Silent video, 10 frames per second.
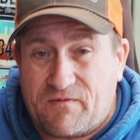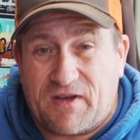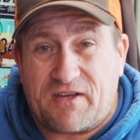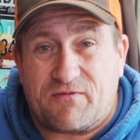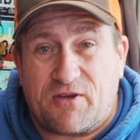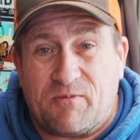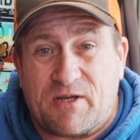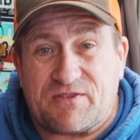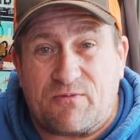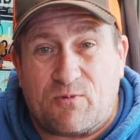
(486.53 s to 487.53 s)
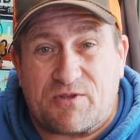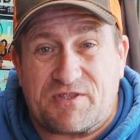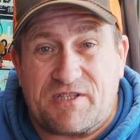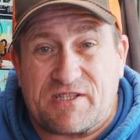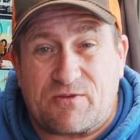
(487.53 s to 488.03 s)
Thank you very much for
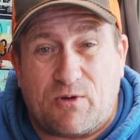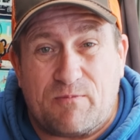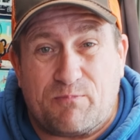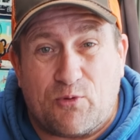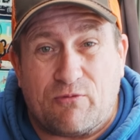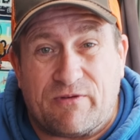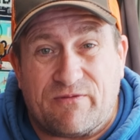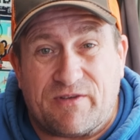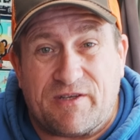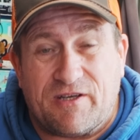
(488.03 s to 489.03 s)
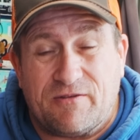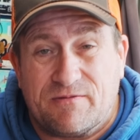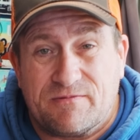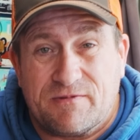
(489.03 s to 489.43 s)
watching this quite boring video.